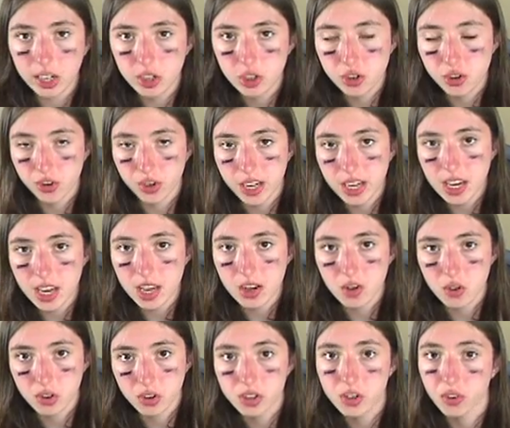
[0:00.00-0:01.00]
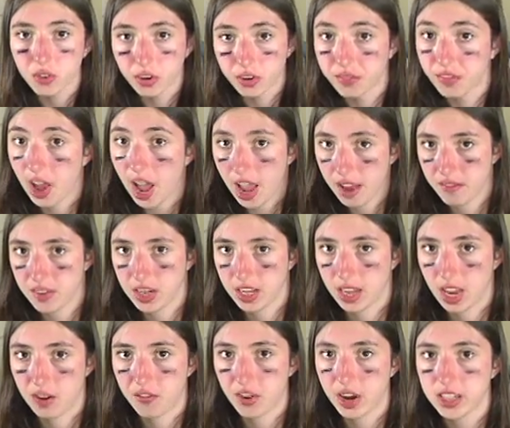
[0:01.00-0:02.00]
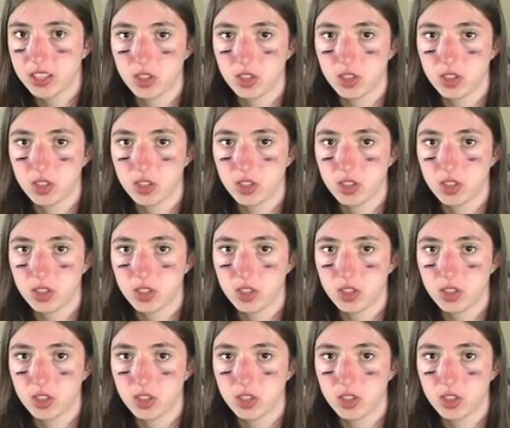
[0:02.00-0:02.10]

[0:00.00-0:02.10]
a tree in order to revive it again, right?